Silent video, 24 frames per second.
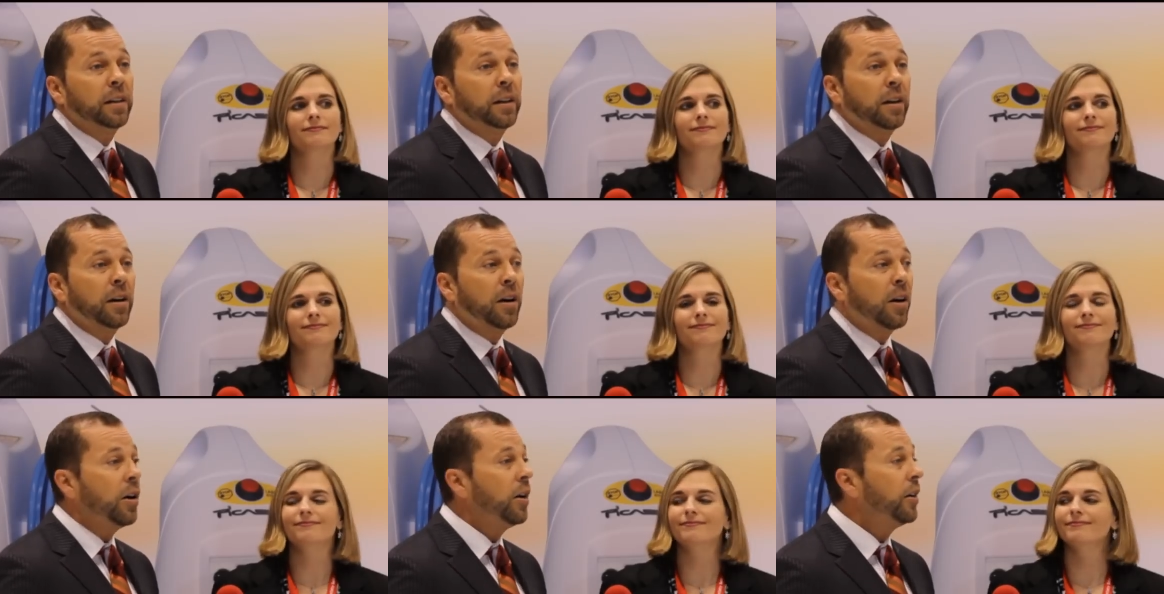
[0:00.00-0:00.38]

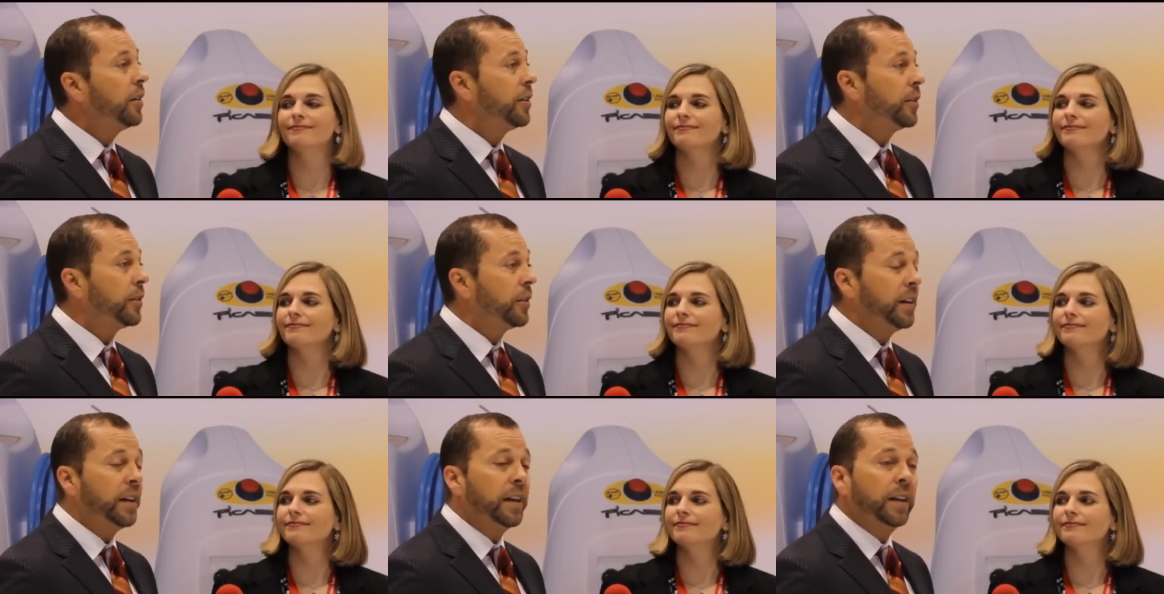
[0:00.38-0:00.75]
Speaker 1: all
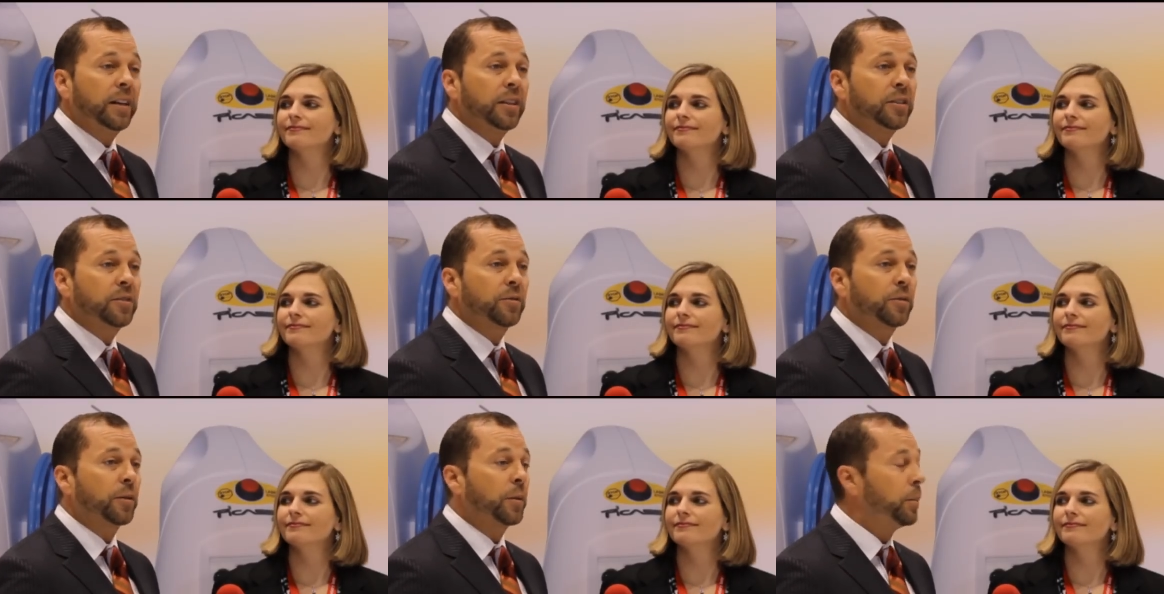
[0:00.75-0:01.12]
their needs
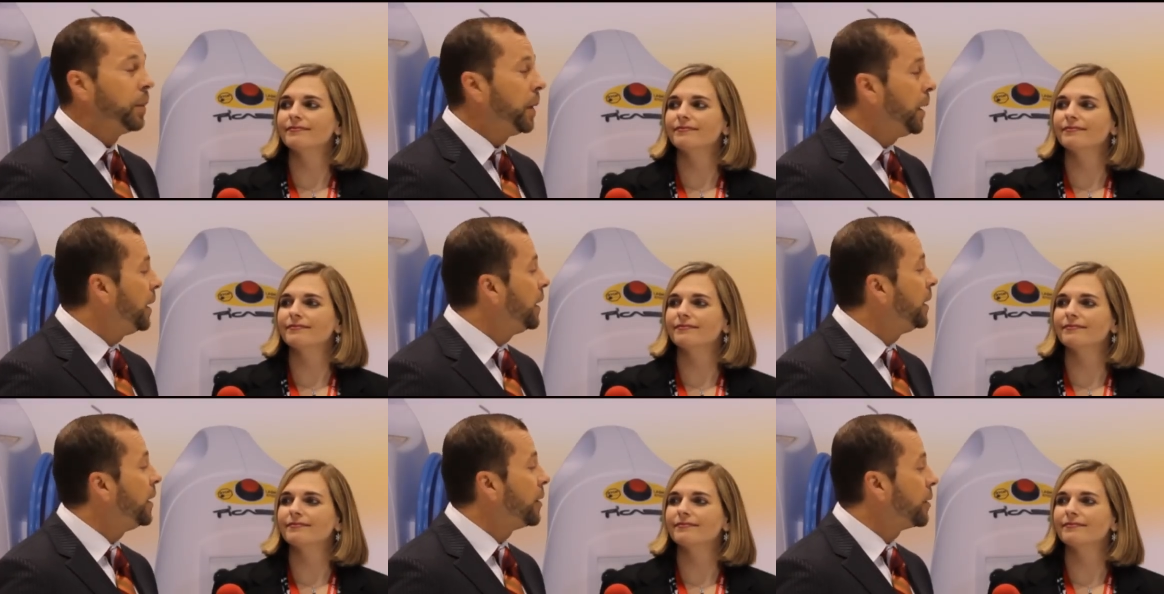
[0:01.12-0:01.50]
for
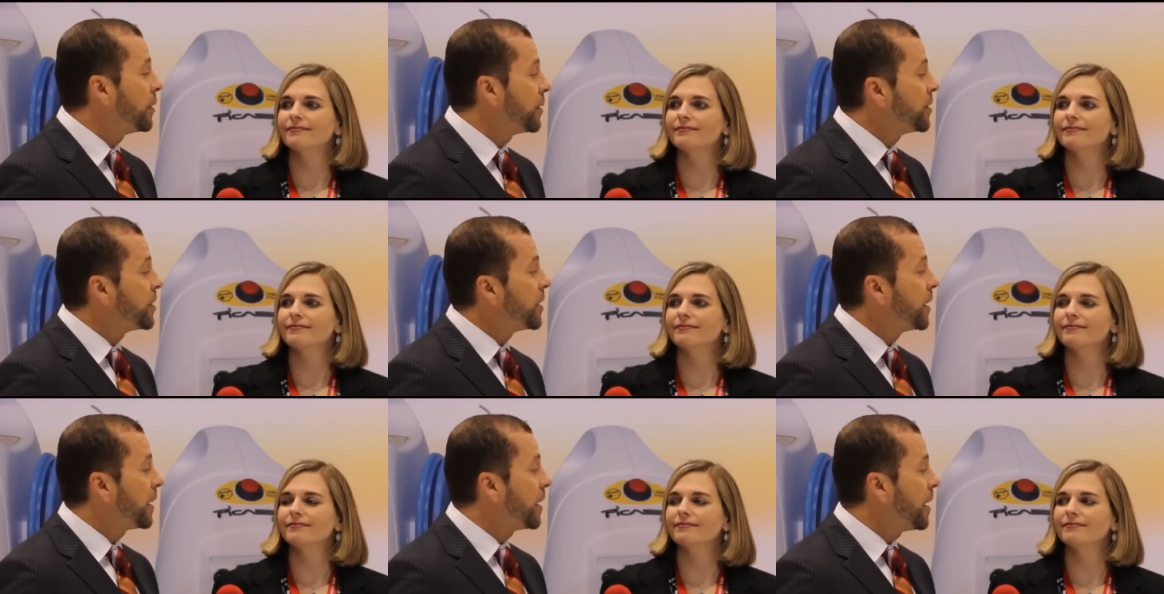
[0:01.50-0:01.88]
many years
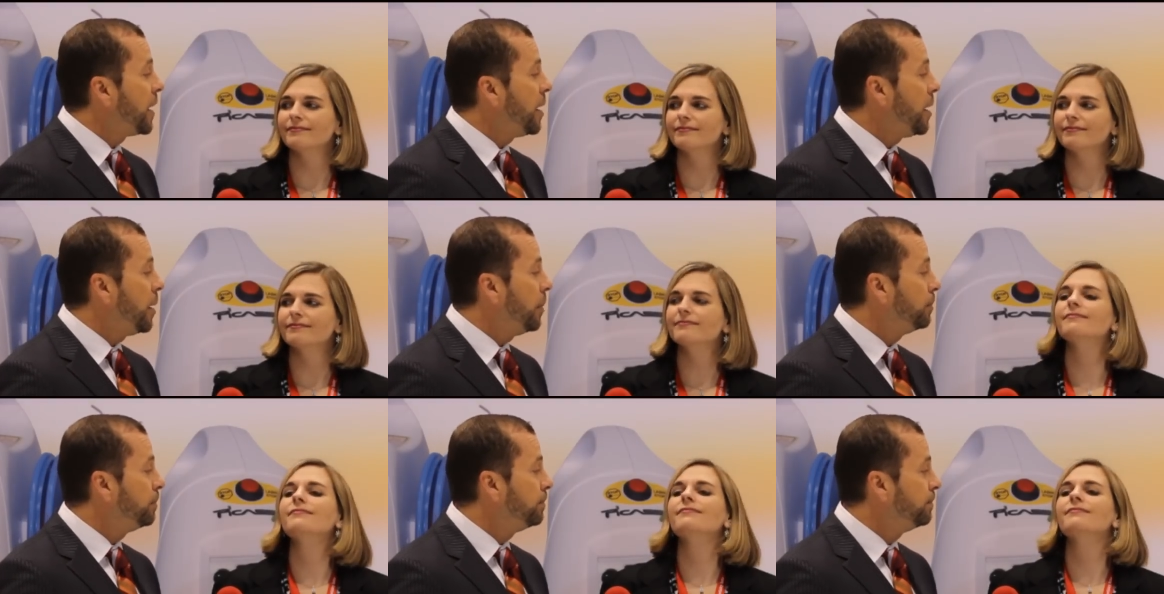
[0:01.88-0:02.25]
to
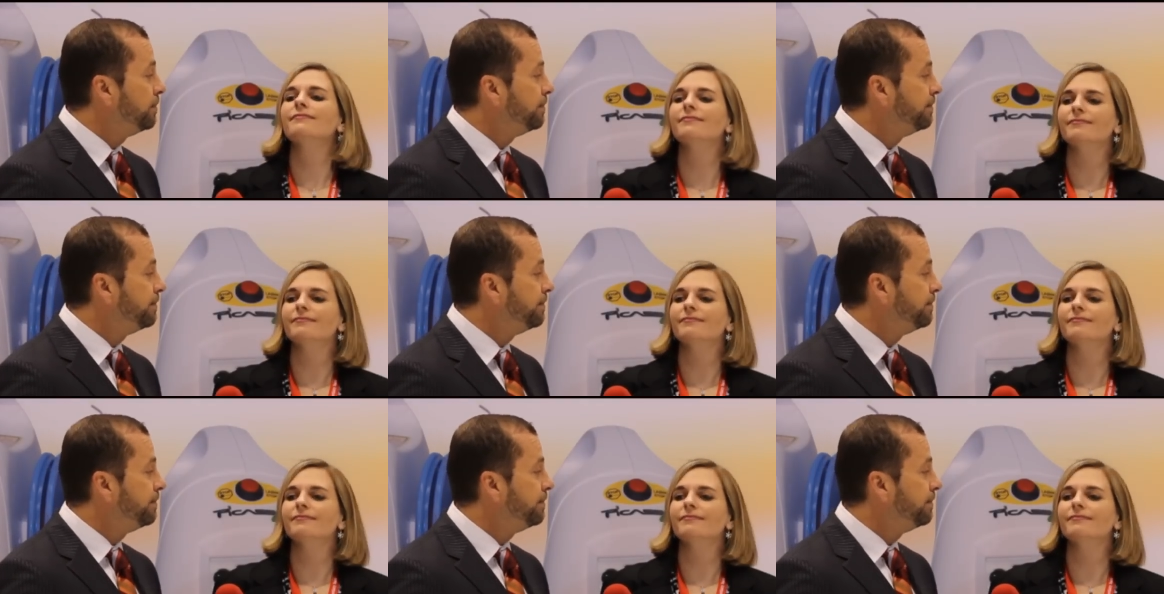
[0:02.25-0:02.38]
come.